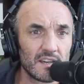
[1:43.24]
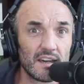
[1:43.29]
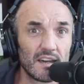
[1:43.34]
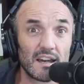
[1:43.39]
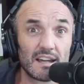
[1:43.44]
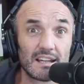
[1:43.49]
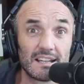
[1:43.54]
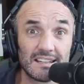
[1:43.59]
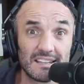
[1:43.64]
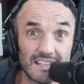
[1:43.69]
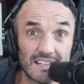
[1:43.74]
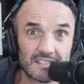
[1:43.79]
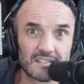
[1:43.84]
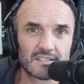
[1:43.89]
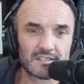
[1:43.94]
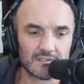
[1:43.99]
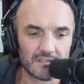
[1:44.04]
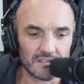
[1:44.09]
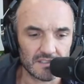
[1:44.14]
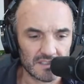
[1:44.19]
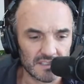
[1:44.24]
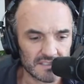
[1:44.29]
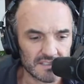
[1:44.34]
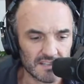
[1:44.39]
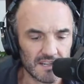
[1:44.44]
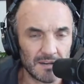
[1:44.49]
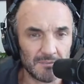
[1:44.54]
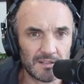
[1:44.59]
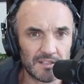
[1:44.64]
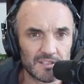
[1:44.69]
Let's do this.
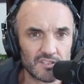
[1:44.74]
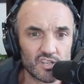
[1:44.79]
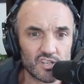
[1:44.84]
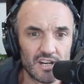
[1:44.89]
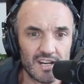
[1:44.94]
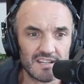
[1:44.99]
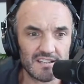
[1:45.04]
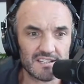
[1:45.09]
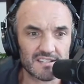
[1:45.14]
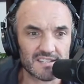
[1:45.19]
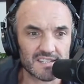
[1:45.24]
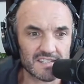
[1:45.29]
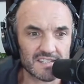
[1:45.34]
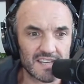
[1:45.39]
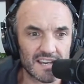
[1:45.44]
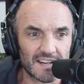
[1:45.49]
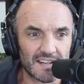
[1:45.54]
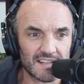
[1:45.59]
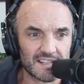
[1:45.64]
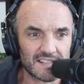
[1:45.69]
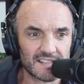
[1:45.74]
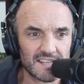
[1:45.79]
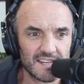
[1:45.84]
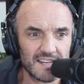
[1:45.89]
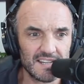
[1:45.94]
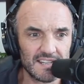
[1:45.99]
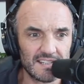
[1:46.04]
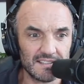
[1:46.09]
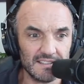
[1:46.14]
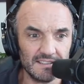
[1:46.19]
I'm going to change the settings
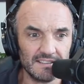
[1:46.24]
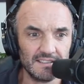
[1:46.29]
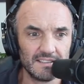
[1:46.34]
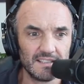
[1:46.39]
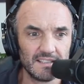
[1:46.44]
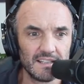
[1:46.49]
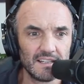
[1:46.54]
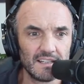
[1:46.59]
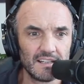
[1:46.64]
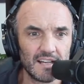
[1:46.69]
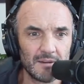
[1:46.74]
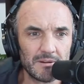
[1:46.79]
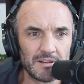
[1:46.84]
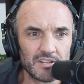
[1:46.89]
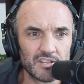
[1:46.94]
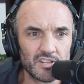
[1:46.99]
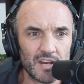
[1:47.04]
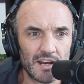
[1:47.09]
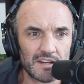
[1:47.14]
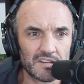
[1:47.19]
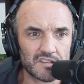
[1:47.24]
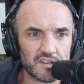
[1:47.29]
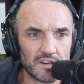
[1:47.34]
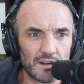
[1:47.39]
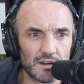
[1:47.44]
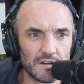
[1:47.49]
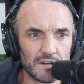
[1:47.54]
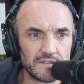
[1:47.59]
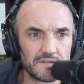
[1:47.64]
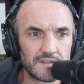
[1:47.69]
here. I'm going to change
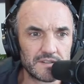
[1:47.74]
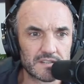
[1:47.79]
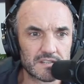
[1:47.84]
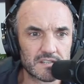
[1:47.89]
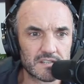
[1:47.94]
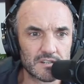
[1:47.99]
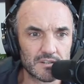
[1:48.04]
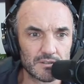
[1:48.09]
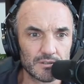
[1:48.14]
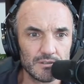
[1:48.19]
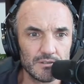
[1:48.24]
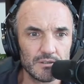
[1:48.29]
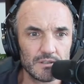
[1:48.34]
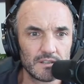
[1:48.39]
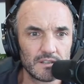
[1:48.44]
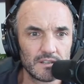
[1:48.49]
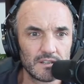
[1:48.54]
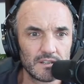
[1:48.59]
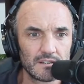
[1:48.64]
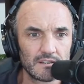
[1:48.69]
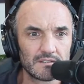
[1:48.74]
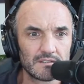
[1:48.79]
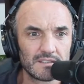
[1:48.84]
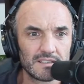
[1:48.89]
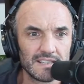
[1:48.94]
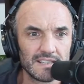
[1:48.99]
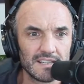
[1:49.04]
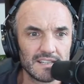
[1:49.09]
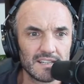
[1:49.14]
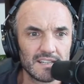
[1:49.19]
over to
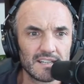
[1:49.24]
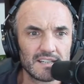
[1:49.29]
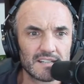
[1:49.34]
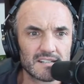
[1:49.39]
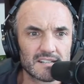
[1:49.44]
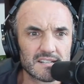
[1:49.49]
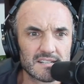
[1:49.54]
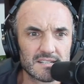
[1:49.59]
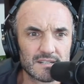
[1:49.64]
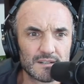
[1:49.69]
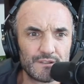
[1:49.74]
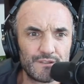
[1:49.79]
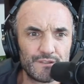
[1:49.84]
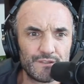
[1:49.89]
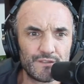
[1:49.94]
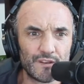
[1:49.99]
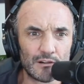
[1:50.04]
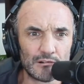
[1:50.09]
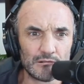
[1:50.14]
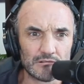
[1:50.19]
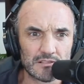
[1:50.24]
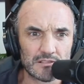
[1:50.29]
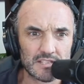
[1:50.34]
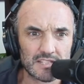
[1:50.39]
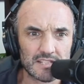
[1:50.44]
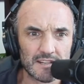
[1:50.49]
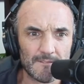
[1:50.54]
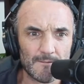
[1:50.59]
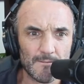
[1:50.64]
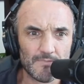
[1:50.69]
the default
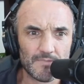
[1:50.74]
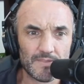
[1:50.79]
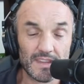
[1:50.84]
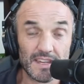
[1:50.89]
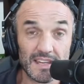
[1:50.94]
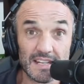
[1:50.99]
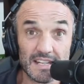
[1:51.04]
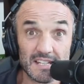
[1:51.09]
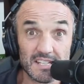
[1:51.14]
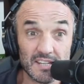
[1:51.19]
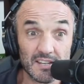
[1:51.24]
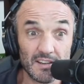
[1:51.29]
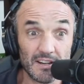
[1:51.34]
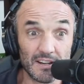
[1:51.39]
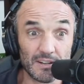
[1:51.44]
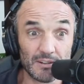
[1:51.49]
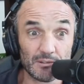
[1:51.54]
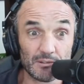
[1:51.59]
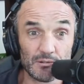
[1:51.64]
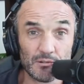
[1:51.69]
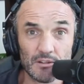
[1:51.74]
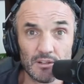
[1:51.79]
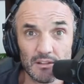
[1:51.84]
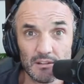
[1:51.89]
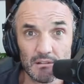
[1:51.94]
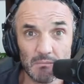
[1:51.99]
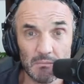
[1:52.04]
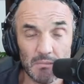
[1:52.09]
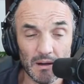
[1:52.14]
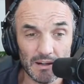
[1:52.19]
internal
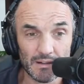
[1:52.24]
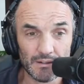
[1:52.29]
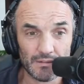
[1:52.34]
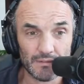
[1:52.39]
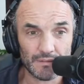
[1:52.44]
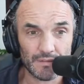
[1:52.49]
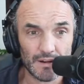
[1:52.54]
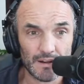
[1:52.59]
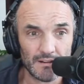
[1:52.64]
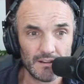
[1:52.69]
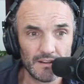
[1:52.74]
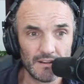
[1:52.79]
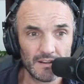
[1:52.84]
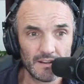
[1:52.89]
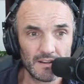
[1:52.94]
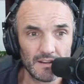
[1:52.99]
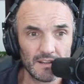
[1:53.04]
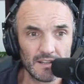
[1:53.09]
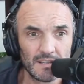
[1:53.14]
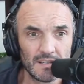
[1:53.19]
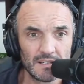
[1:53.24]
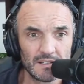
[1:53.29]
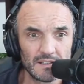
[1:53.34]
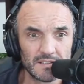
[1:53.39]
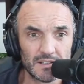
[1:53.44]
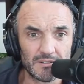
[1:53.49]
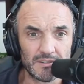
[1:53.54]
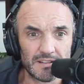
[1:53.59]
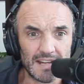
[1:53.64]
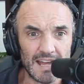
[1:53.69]
microphone.
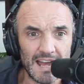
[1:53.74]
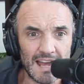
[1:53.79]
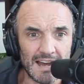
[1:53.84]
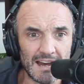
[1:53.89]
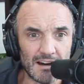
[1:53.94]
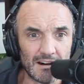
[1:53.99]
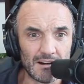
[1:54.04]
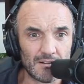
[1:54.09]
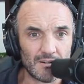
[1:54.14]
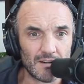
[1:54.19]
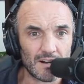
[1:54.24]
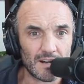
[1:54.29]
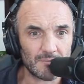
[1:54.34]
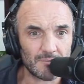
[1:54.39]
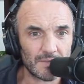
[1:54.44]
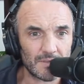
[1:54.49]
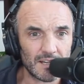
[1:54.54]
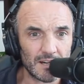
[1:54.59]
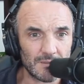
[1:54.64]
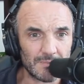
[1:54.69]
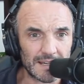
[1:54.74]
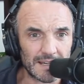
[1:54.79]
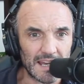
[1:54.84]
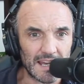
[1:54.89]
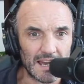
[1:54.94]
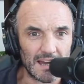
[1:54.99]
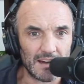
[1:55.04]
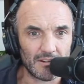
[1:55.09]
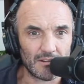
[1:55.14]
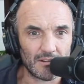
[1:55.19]
I'm coming
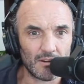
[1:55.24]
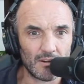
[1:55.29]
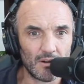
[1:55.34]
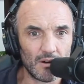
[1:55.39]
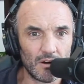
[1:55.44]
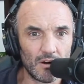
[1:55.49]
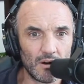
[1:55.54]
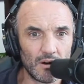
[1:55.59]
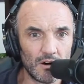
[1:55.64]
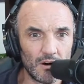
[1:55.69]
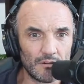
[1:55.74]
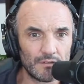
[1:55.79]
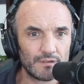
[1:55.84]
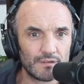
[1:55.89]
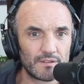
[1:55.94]
out of